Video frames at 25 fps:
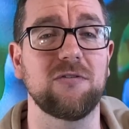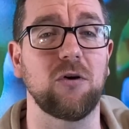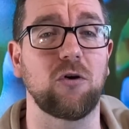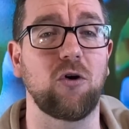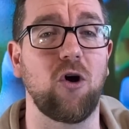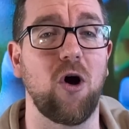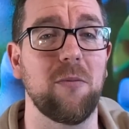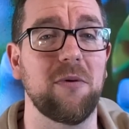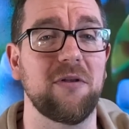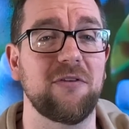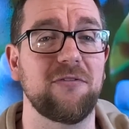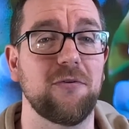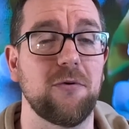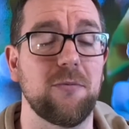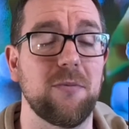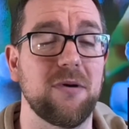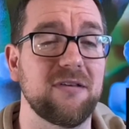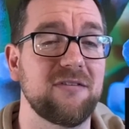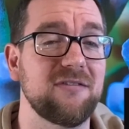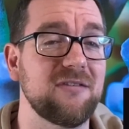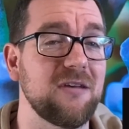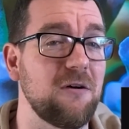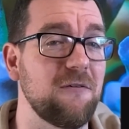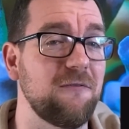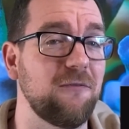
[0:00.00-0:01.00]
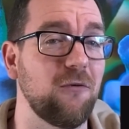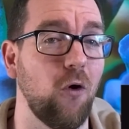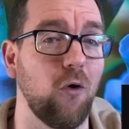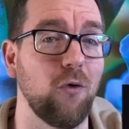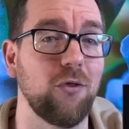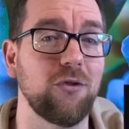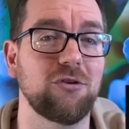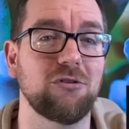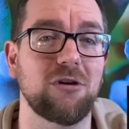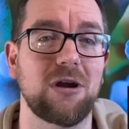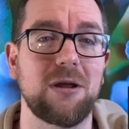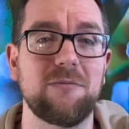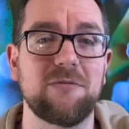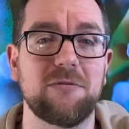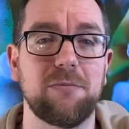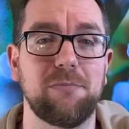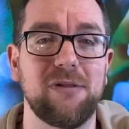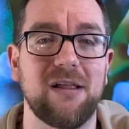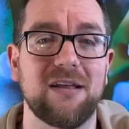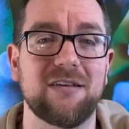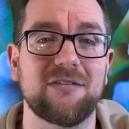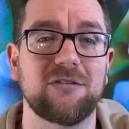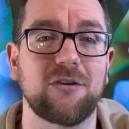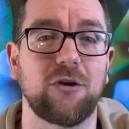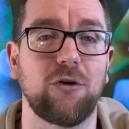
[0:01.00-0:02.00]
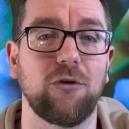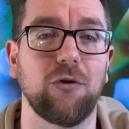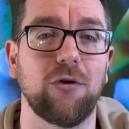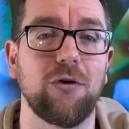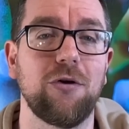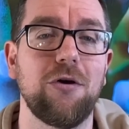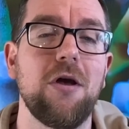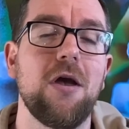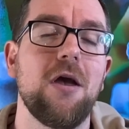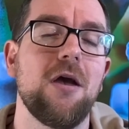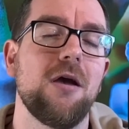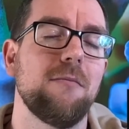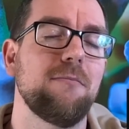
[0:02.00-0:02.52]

or comments for myself or the Dreamz Plus crew,